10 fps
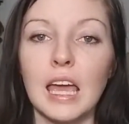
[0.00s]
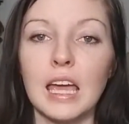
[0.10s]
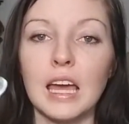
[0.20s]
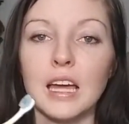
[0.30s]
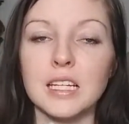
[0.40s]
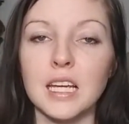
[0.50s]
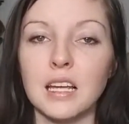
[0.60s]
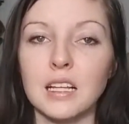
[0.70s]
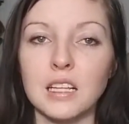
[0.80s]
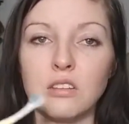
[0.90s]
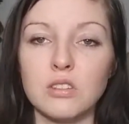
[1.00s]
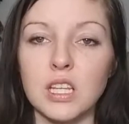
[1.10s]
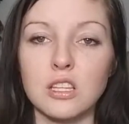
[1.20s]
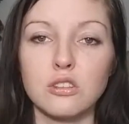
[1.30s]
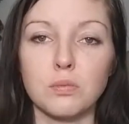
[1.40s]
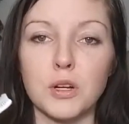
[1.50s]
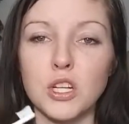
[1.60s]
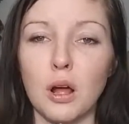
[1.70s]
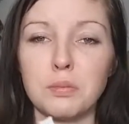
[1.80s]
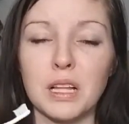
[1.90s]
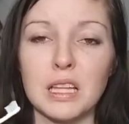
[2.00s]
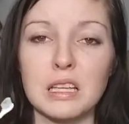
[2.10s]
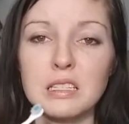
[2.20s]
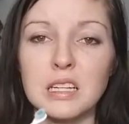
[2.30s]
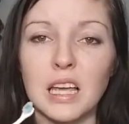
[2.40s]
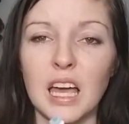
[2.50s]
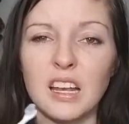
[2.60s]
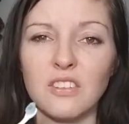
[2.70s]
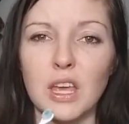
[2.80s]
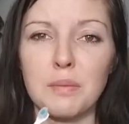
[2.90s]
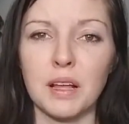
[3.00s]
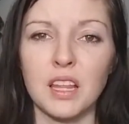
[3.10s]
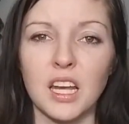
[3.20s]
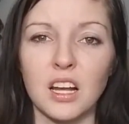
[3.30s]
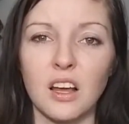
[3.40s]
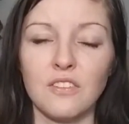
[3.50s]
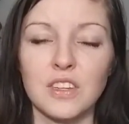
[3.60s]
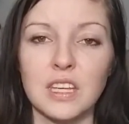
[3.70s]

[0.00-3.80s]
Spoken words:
And using the toothbrush helped at least to kind of keep it clean enough